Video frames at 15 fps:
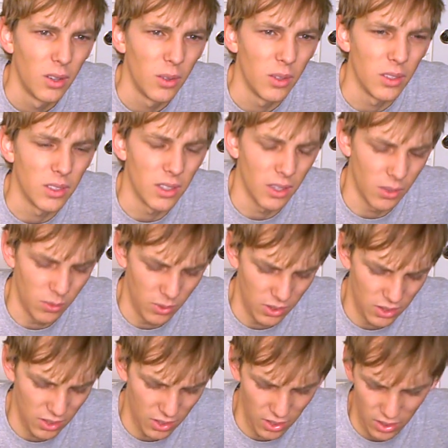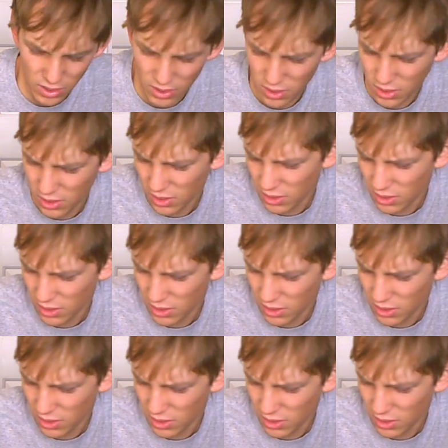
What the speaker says: Where it's like, what the heck?